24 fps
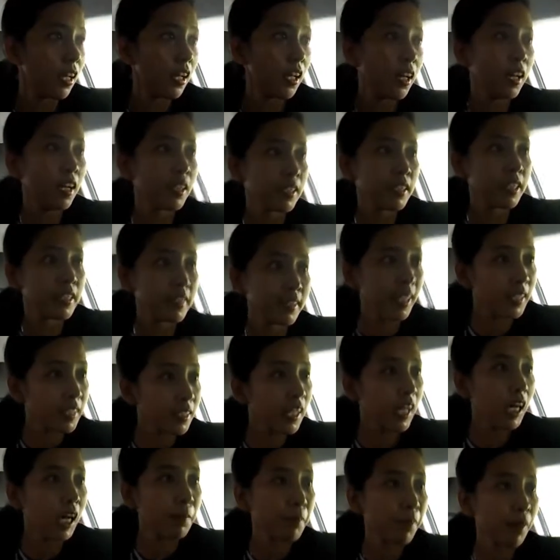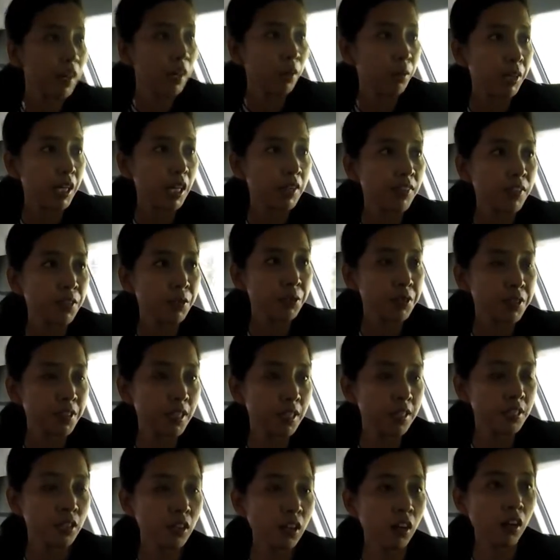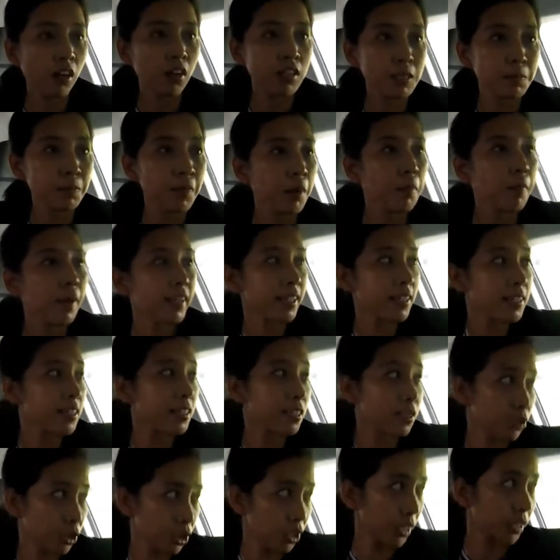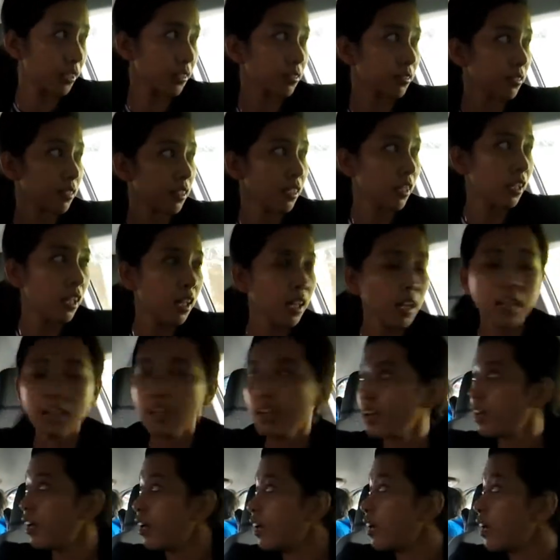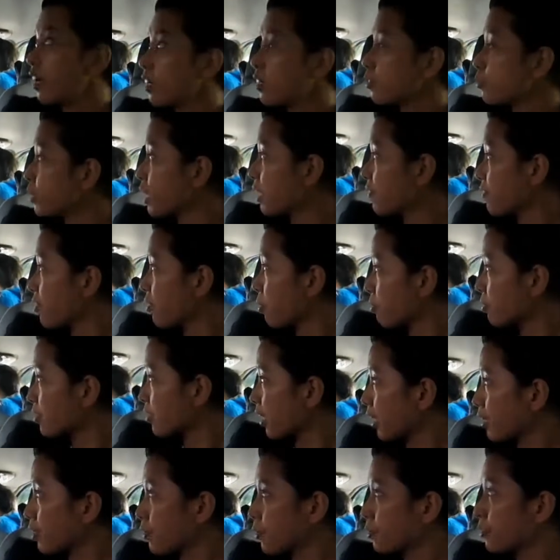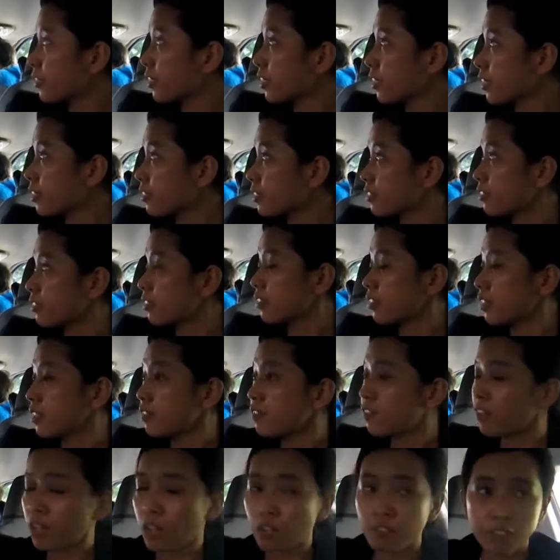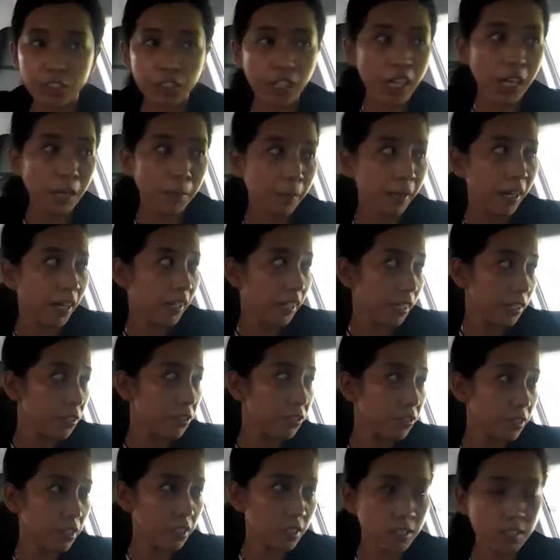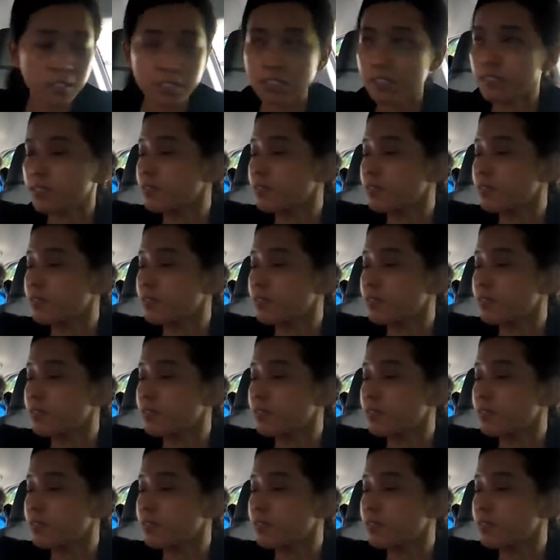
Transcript: And in that car park, we have a use case called smart parking solution. And we have a roadside unit in front of the car park entrance.